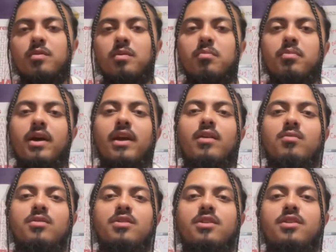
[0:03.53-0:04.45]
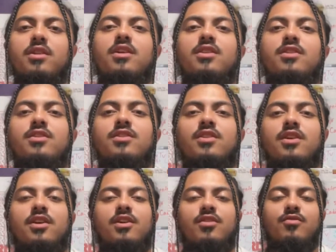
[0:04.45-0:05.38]
me back with another
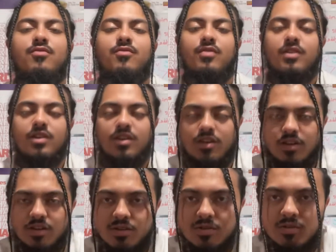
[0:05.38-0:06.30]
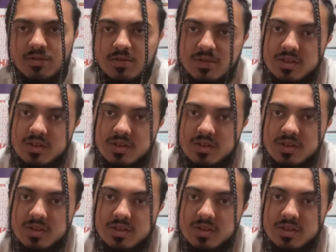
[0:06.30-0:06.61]
video.